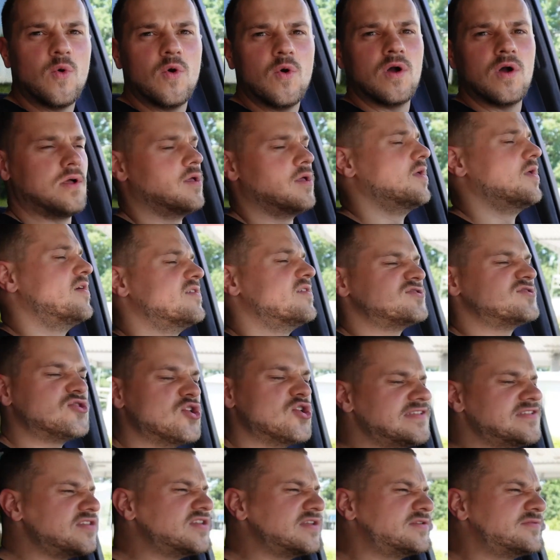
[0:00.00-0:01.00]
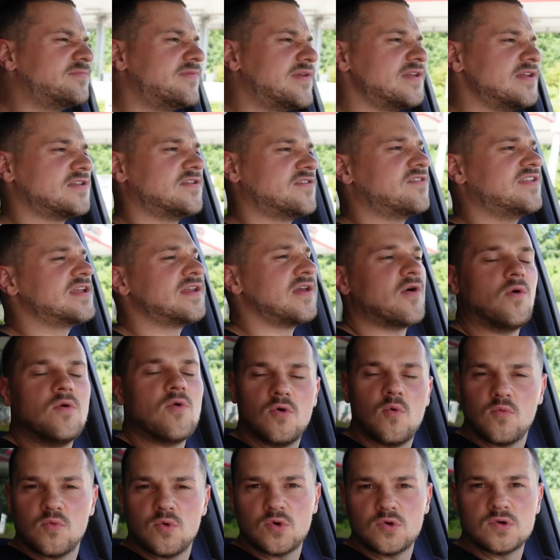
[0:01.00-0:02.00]
such annoying terms can
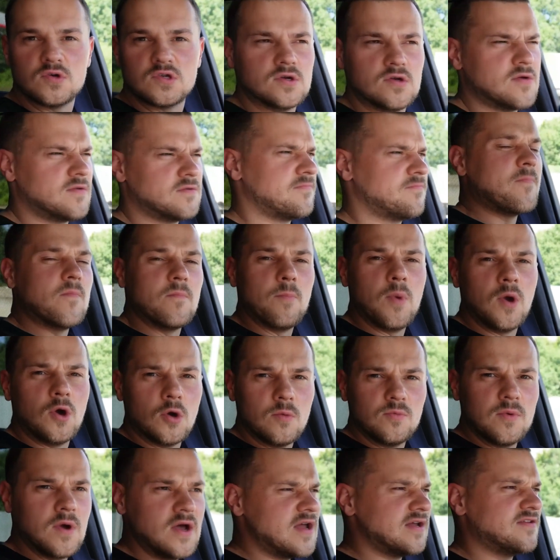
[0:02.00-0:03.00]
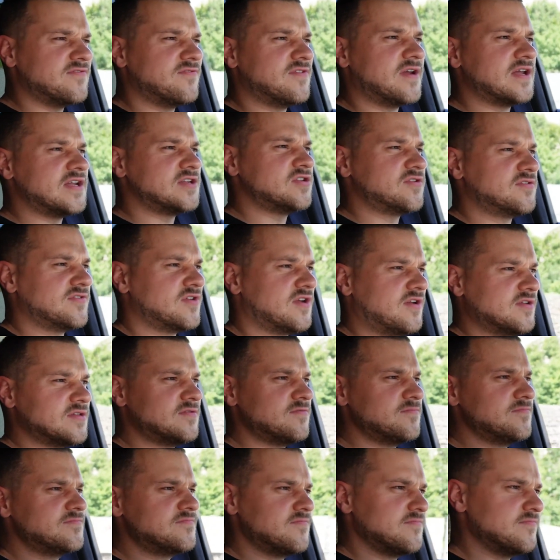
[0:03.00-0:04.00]
also work. Bottom line, vehicle
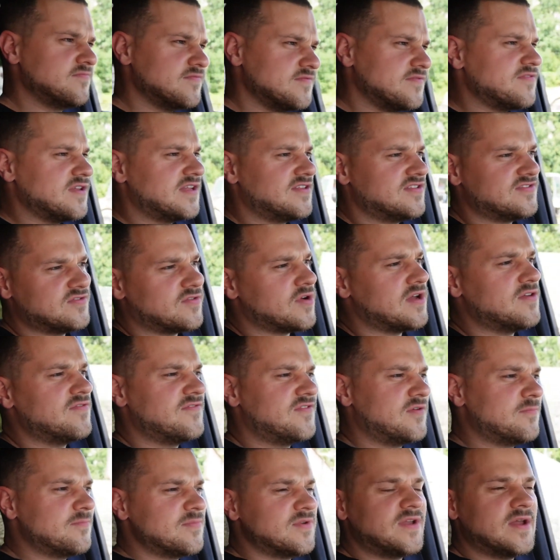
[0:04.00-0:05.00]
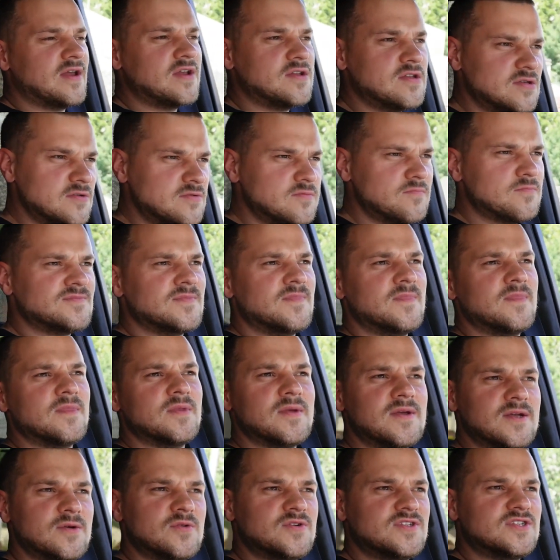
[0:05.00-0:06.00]
done, test drive completed.
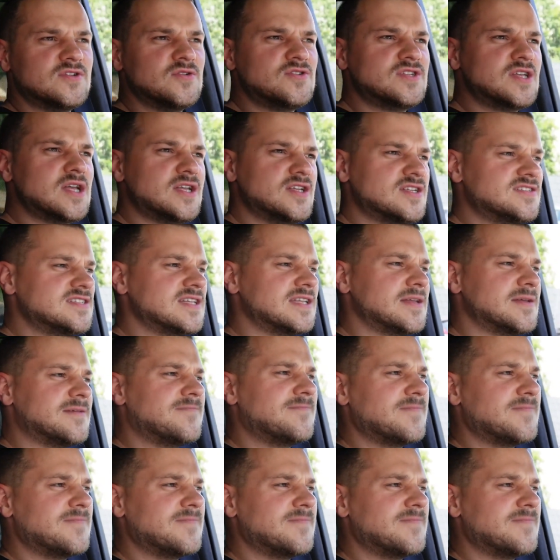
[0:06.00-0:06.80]
I wish you a nice day.